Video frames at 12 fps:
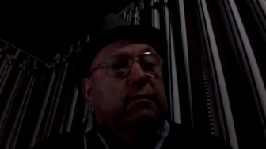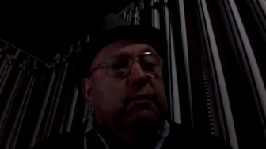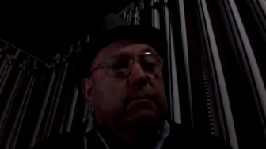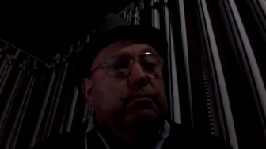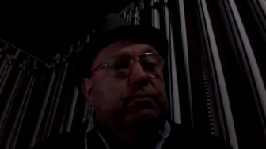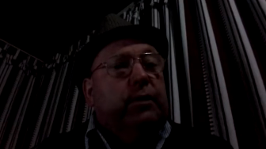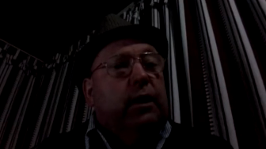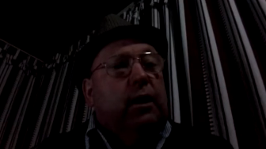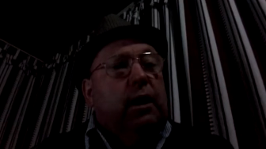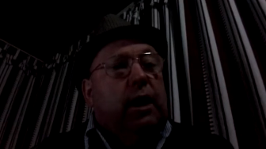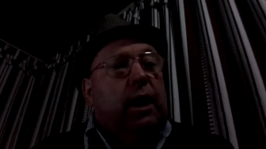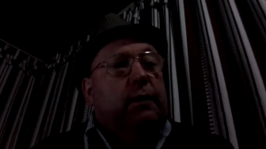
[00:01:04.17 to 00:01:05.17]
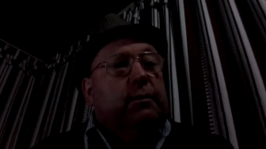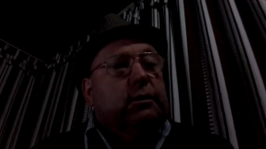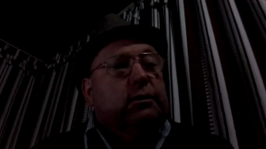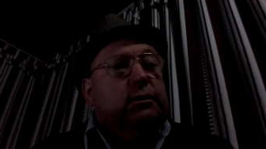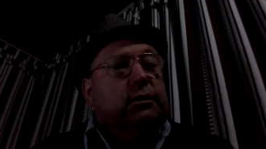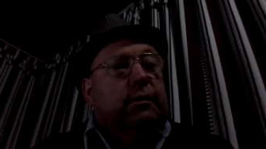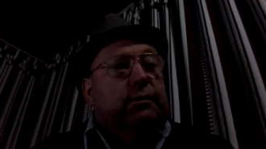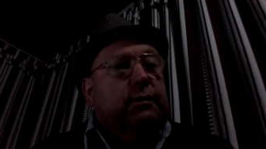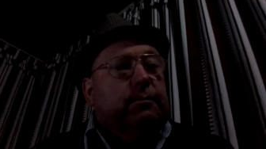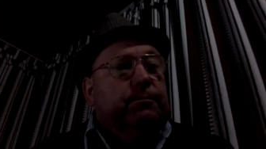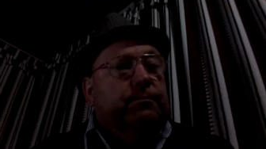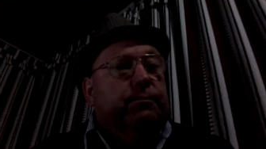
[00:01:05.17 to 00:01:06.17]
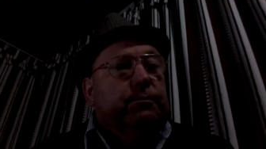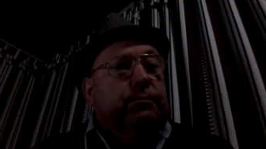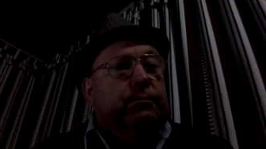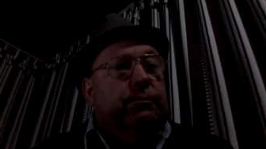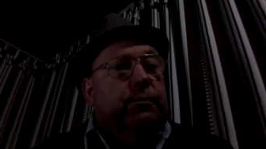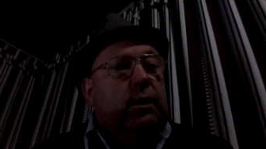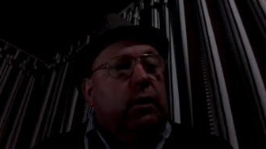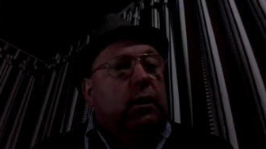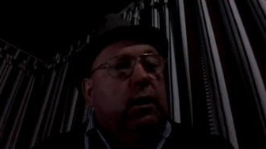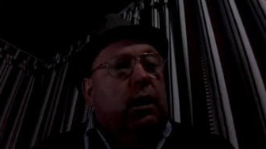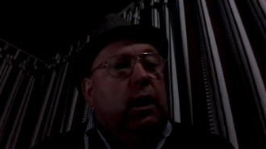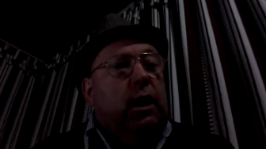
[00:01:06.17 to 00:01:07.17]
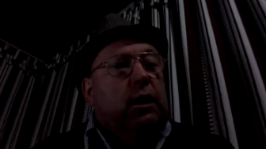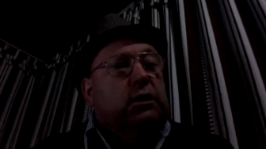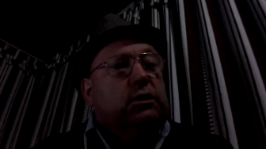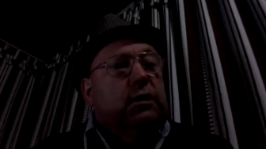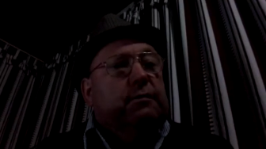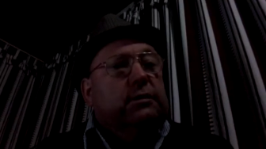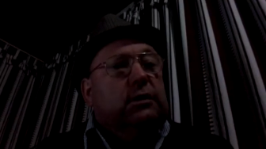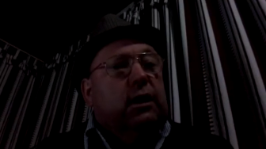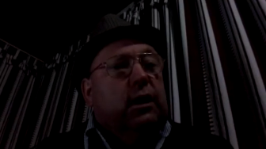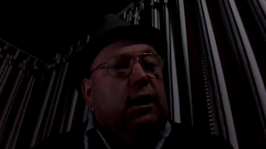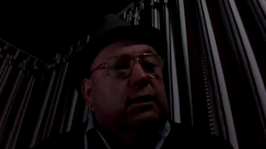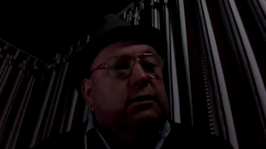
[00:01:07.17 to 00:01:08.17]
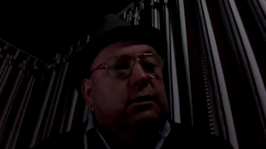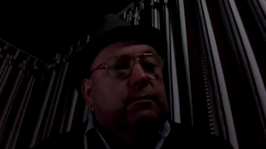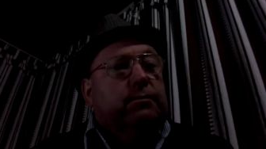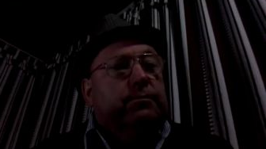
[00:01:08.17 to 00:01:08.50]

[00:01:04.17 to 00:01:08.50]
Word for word: have it, ambulances have it, any service car has it.